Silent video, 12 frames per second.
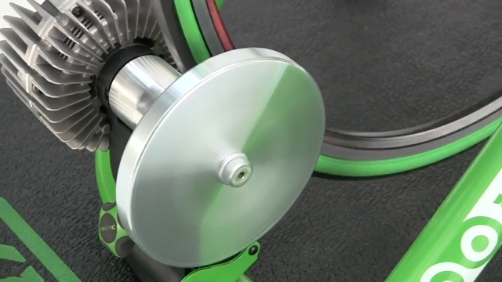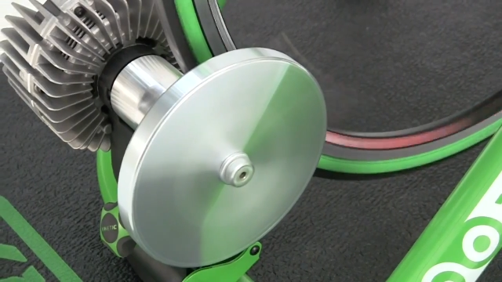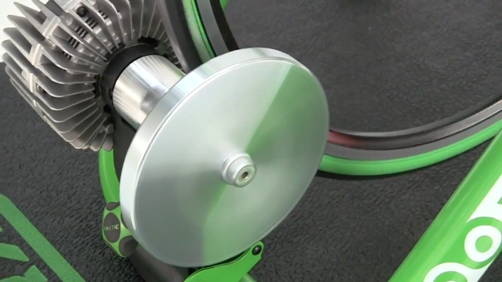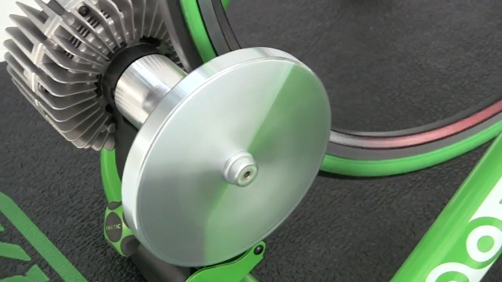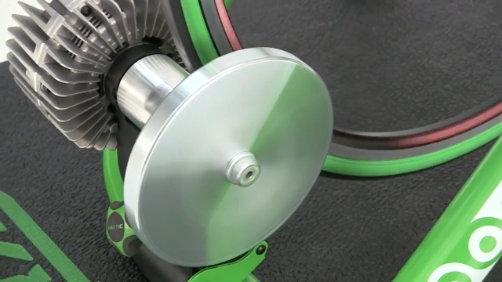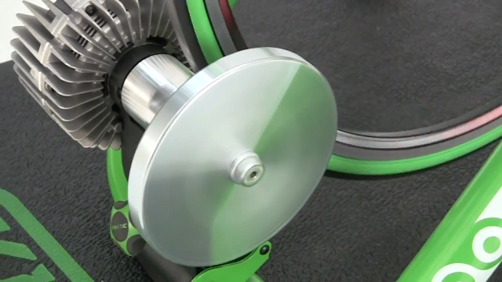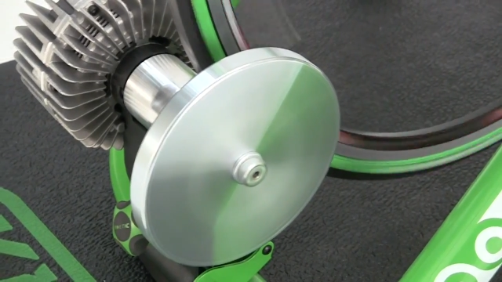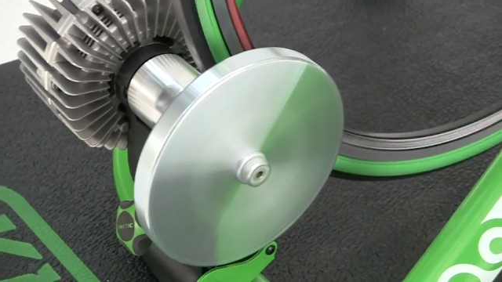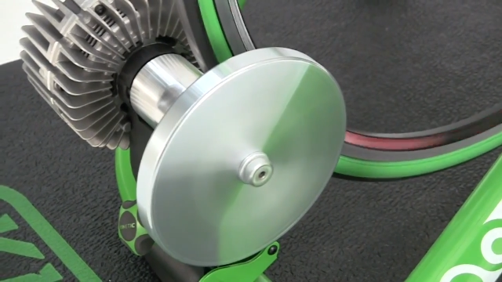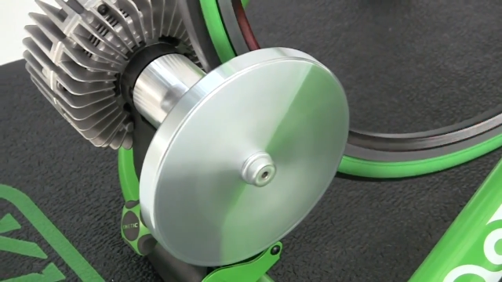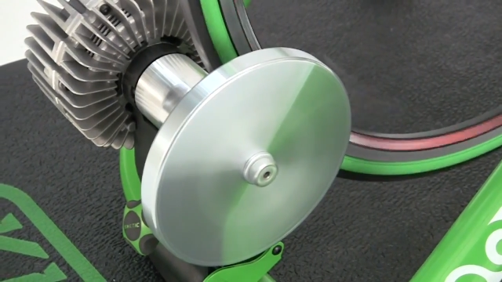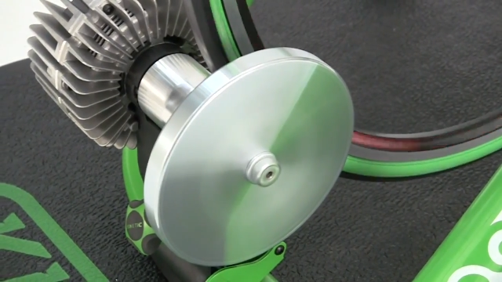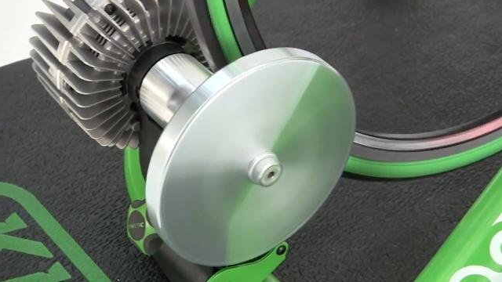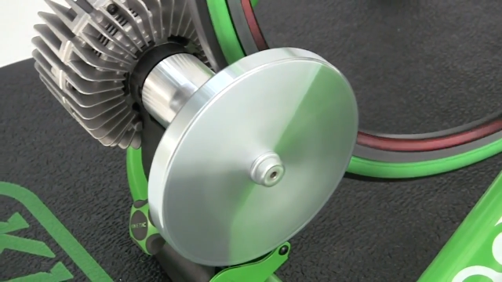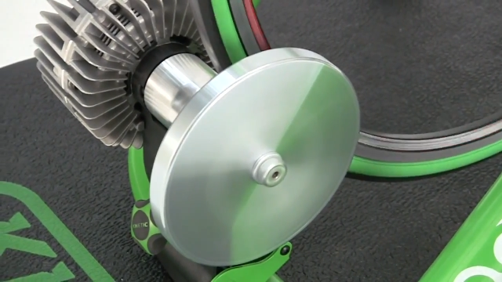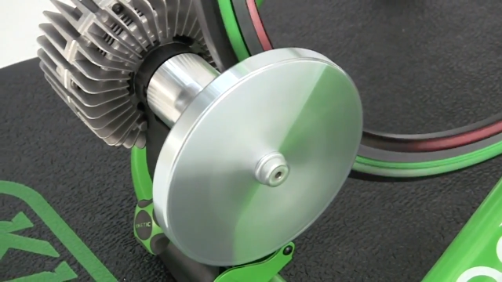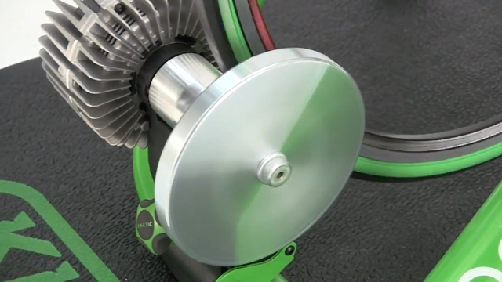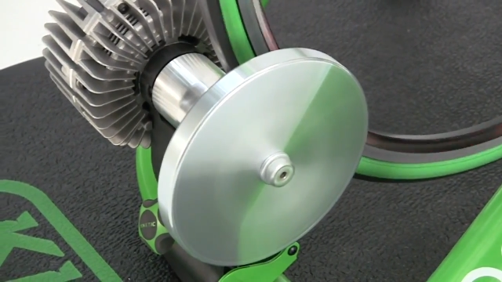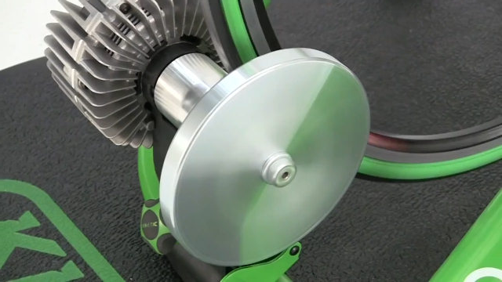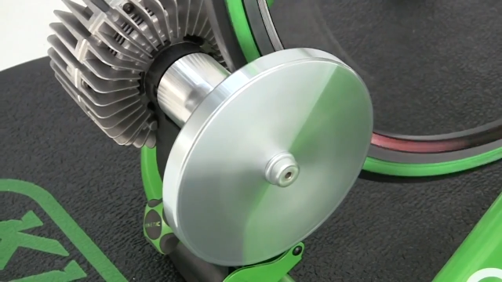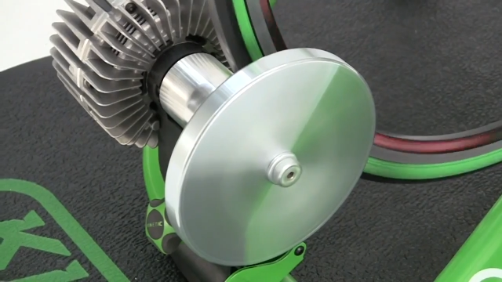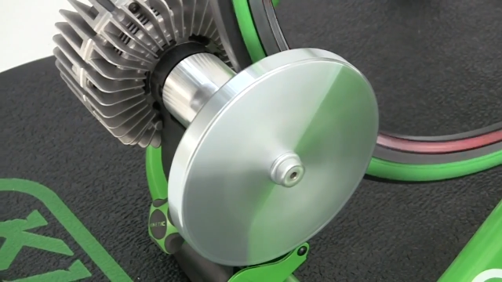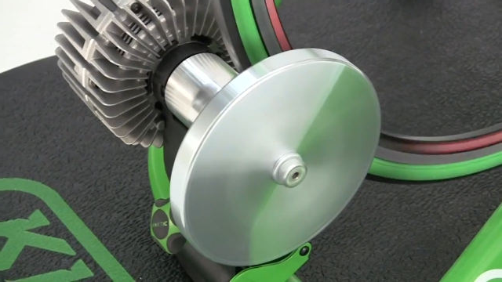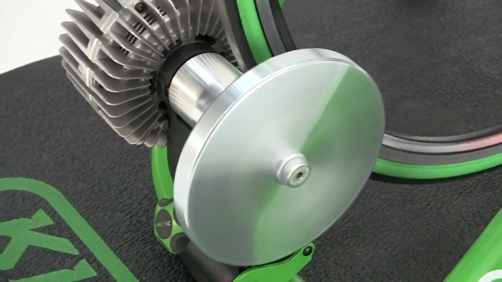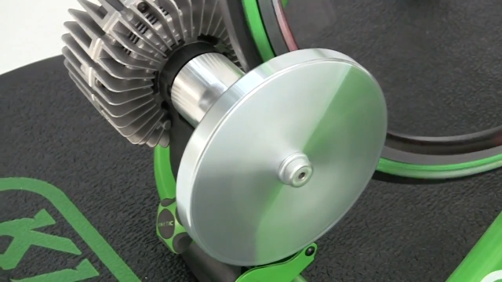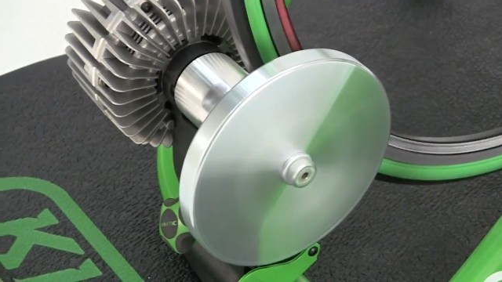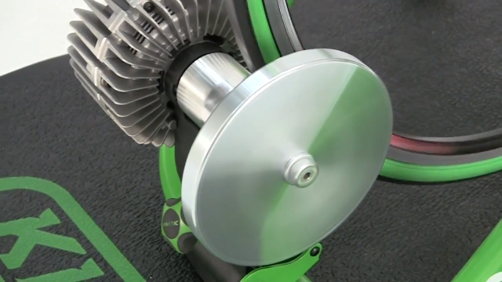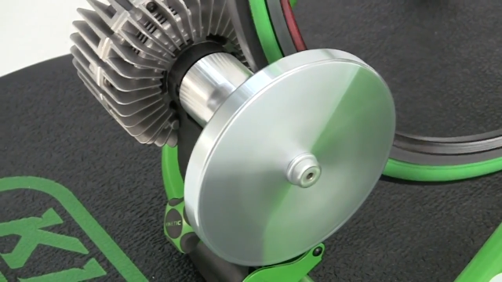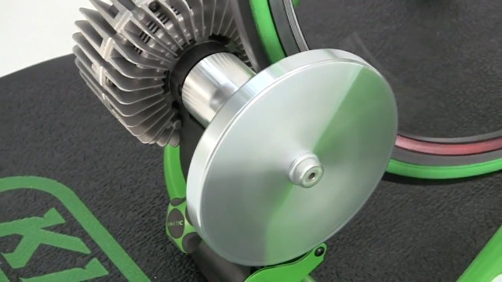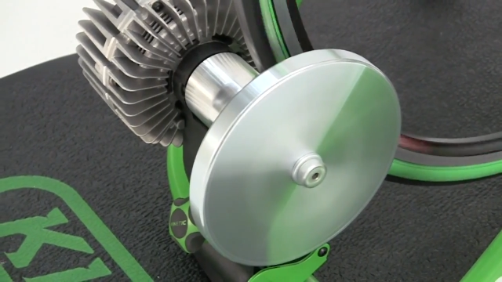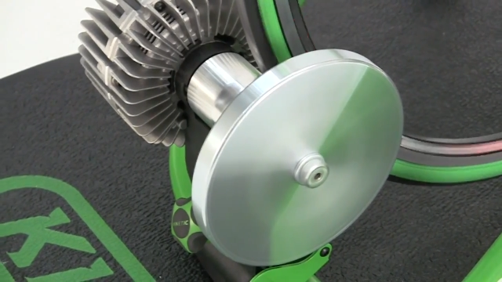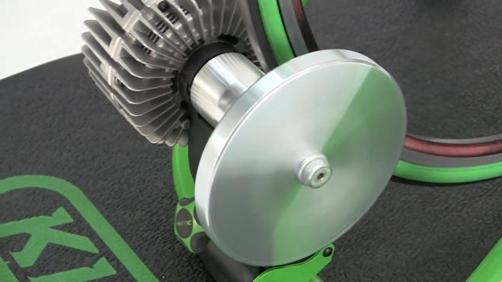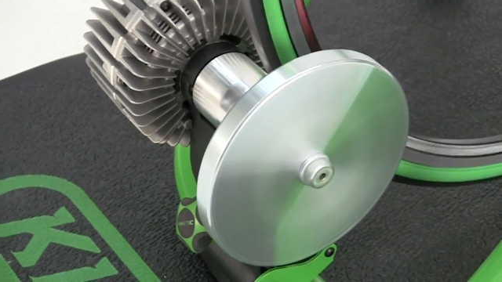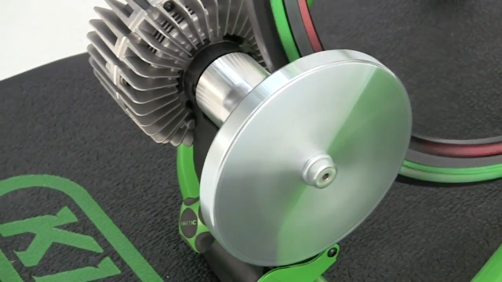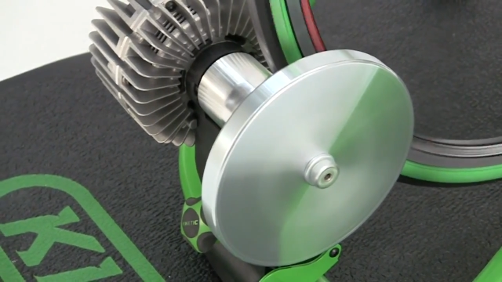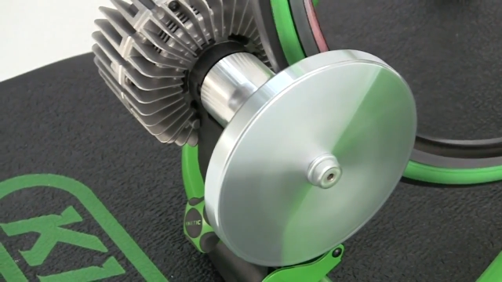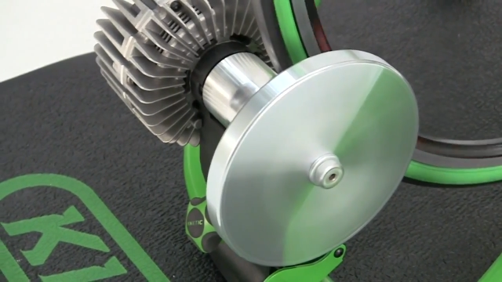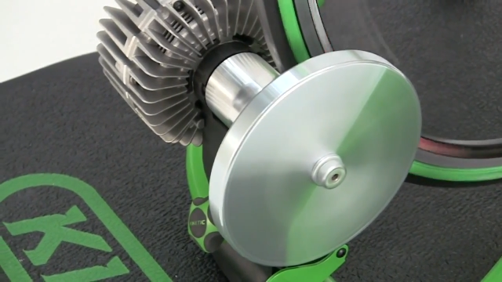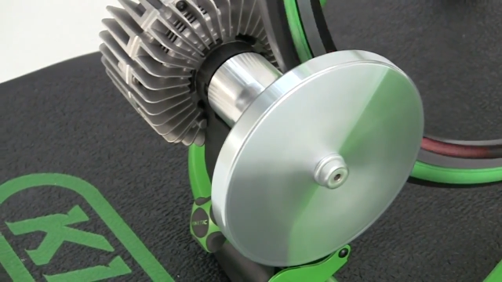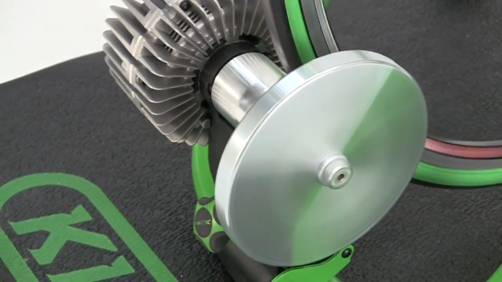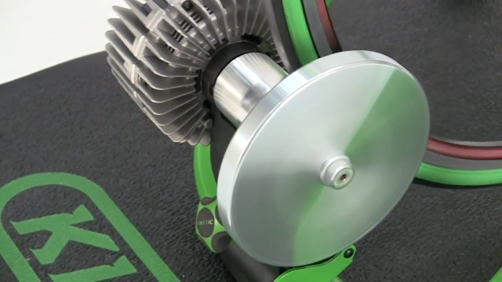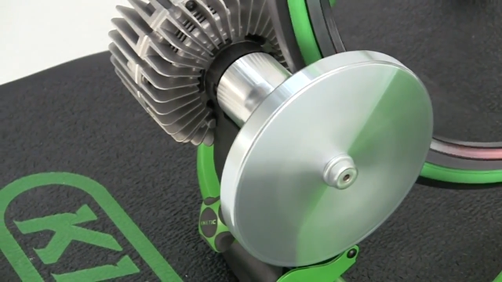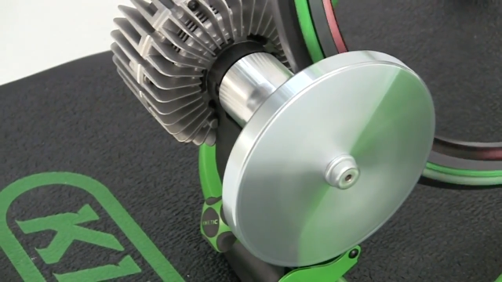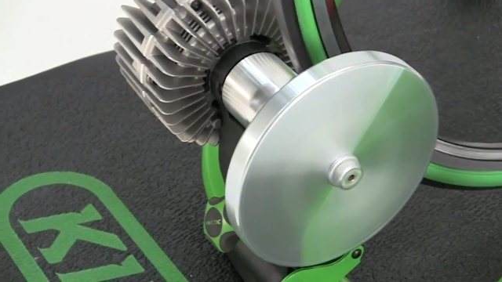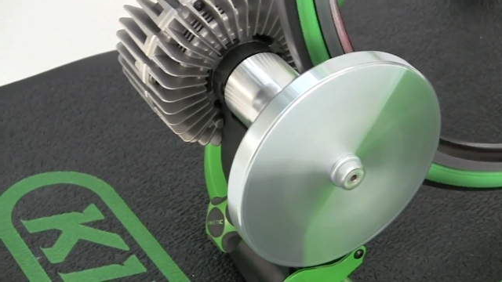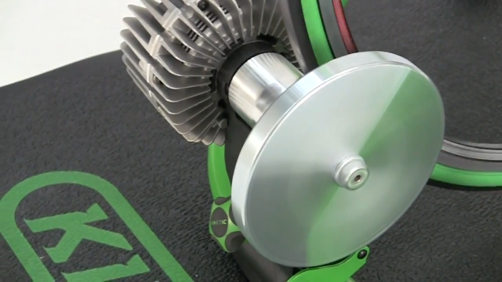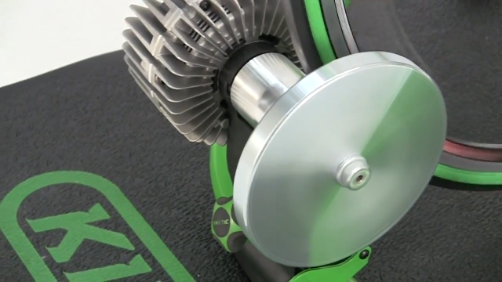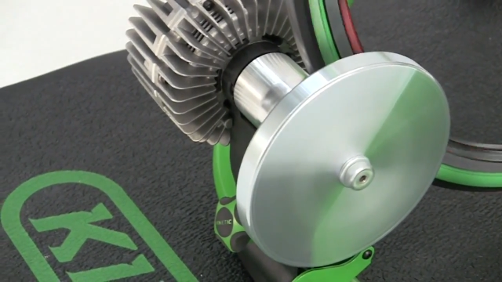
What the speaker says: (no speaker visible)